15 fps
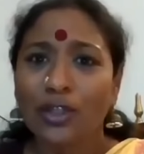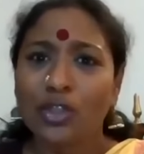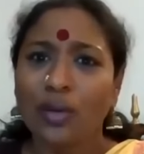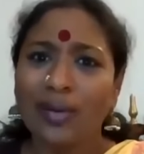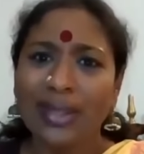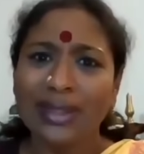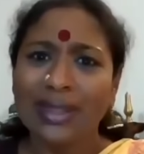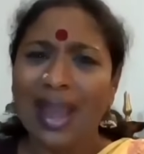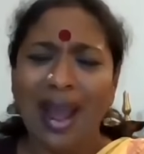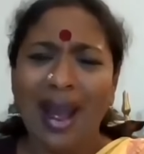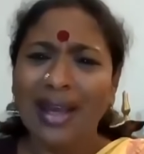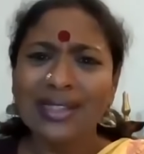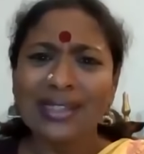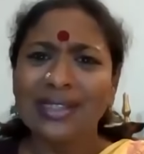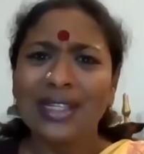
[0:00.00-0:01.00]
So when they
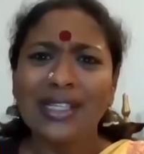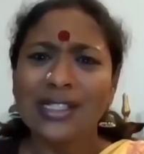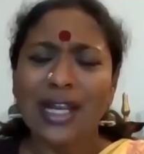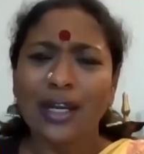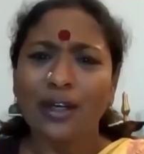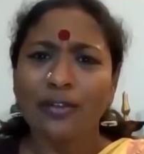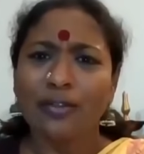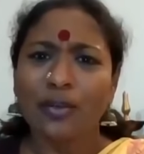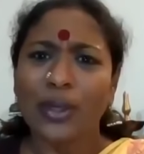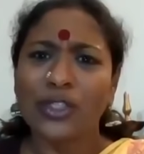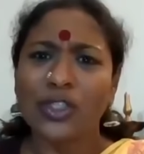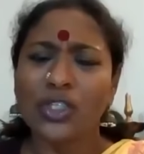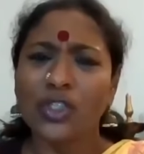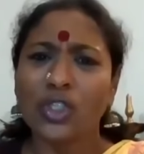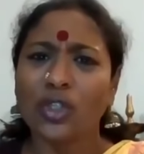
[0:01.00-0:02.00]
ask these kind of
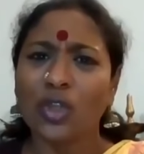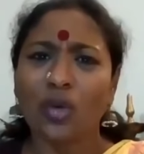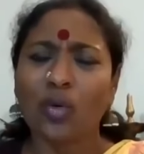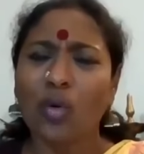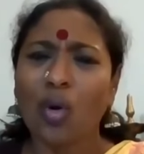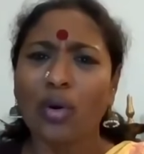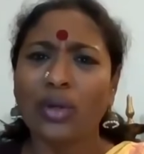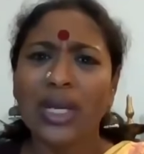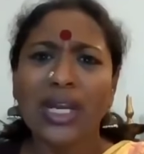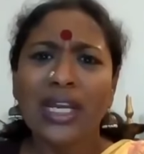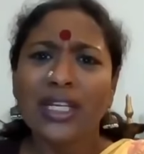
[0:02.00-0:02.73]
questions in the court,